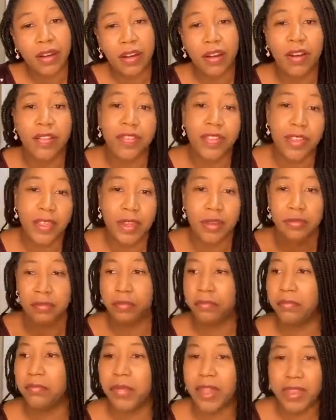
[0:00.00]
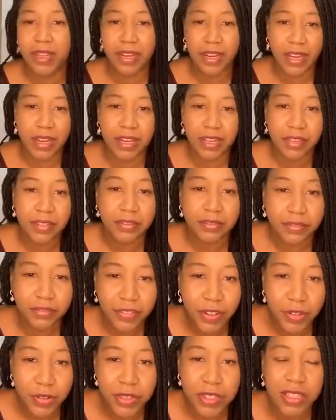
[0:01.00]
of the melanated
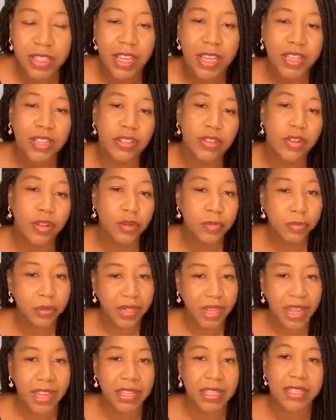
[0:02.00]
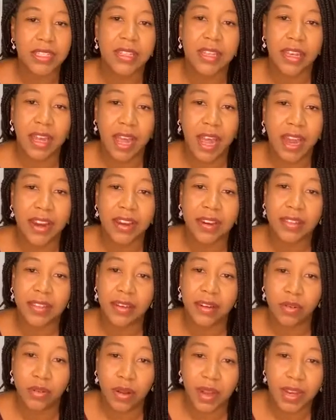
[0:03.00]
folks. So blacks higher
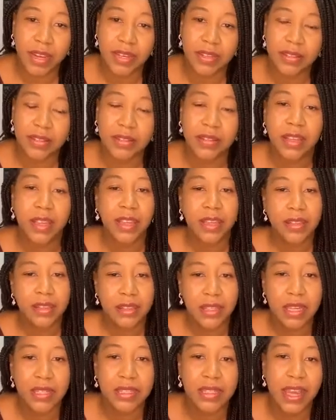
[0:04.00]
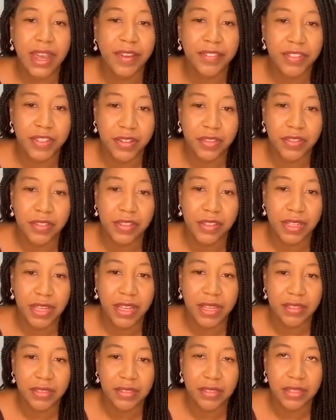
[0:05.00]
than whites tend to have cervical
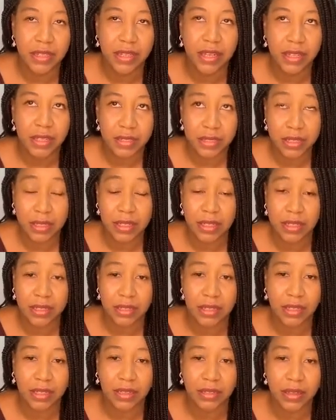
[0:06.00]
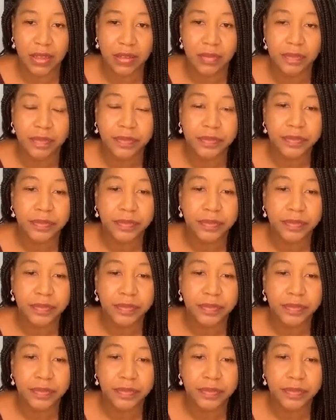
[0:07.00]
cancer statistically.